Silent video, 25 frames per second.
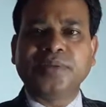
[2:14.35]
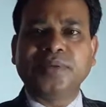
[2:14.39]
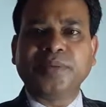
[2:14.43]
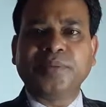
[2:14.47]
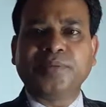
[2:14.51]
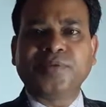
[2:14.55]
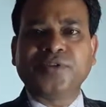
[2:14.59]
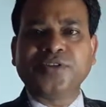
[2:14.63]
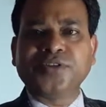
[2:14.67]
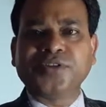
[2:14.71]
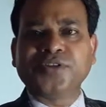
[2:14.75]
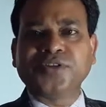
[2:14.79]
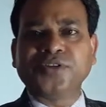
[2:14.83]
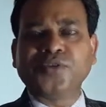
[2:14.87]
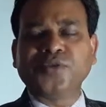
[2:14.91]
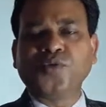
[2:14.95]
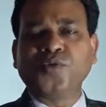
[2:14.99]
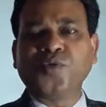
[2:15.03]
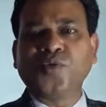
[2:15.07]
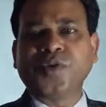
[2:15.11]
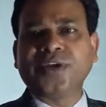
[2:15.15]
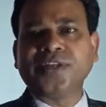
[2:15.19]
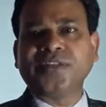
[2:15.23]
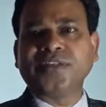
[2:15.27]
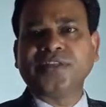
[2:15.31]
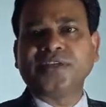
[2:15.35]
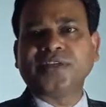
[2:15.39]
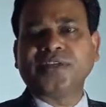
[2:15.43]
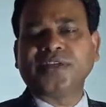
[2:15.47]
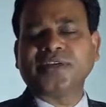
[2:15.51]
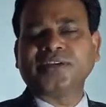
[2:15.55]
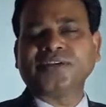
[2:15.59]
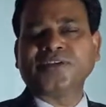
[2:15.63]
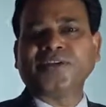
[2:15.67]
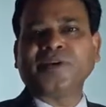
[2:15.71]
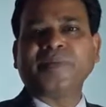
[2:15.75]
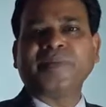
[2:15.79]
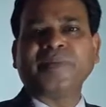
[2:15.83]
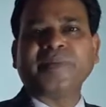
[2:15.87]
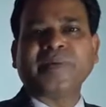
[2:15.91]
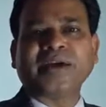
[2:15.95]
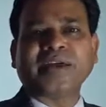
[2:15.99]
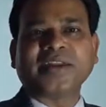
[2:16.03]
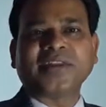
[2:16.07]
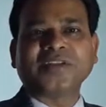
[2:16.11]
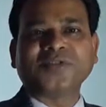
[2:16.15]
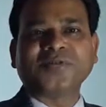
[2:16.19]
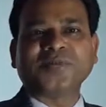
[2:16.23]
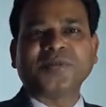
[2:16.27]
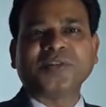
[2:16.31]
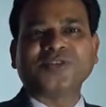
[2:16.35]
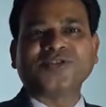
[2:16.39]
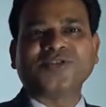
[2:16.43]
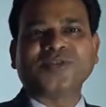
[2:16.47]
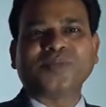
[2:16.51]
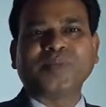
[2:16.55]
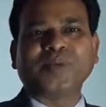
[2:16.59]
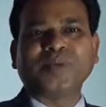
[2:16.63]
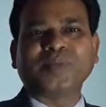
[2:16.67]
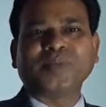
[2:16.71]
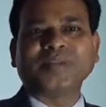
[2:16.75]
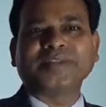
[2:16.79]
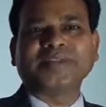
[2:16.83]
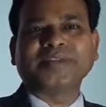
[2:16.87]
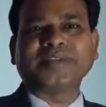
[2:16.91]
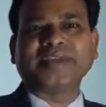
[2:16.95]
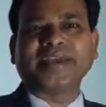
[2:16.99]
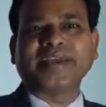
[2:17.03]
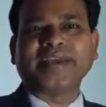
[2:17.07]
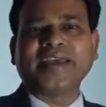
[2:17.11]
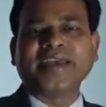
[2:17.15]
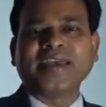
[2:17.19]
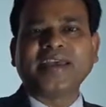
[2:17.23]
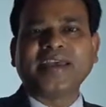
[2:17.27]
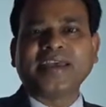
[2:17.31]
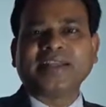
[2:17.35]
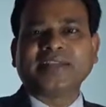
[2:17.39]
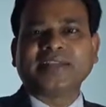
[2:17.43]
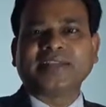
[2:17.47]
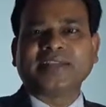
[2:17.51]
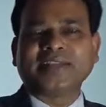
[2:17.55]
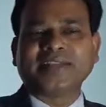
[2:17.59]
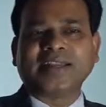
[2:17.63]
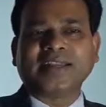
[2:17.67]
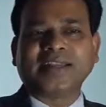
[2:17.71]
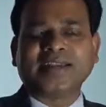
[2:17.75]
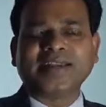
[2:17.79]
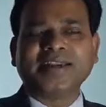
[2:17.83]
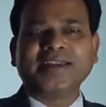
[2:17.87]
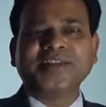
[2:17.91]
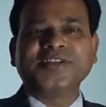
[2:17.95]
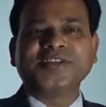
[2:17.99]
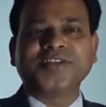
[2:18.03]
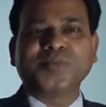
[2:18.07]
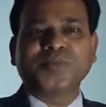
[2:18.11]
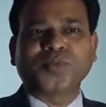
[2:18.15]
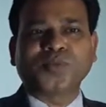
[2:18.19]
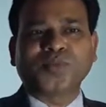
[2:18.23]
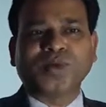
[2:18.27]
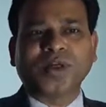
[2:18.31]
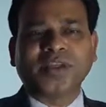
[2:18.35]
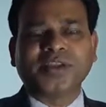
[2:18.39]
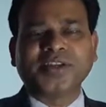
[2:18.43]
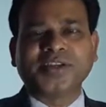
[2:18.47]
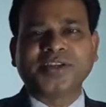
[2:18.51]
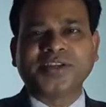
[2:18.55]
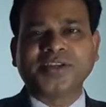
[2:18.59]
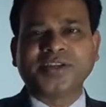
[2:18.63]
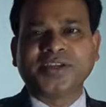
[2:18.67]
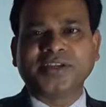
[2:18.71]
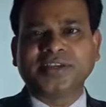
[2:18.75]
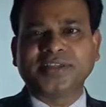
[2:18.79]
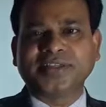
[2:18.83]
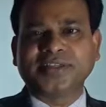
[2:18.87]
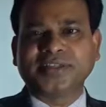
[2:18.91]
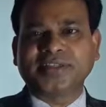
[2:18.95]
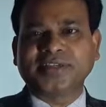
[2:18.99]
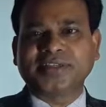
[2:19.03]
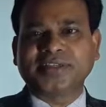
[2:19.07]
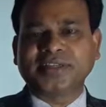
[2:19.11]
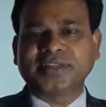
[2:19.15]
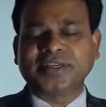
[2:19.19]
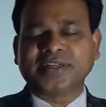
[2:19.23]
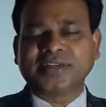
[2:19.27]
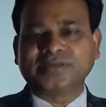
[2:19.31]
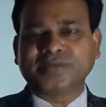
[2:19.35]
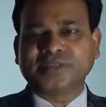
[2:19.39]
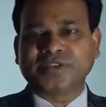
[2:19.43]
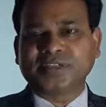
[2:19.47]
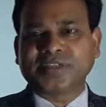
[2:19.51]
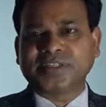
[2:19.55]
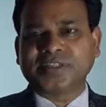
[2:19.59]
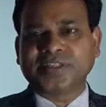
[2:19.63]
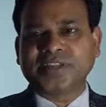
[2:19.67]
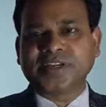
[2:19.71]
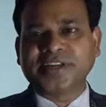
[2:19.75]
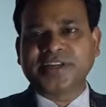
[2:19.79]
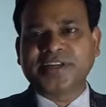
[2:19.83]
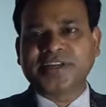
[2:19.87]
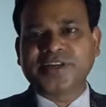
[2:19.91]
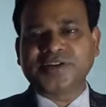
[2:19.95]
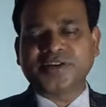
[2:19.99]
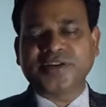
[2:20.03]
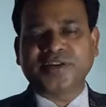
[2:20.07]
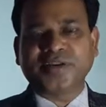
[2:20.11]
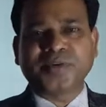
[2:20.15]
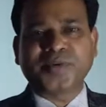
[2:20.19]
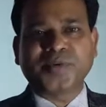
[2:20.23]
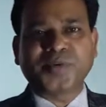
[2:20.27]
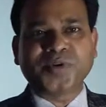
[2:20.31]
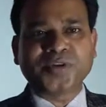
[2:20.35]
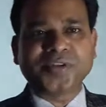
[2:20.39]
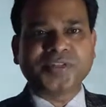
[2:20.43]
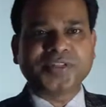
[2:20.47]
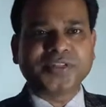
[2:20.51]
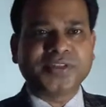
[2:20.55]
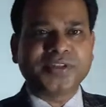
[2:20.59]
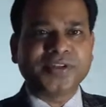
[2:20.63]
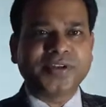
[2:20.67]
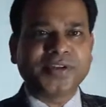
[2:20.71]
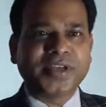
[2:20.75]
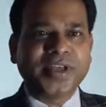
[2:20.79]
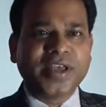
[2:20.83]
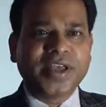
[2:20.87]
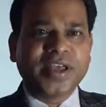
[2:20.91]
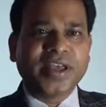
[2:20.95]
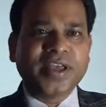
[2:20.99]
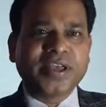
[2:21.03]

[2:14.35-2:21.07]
The person who are in the top management, so people say there's a leadership quality is for the senior person.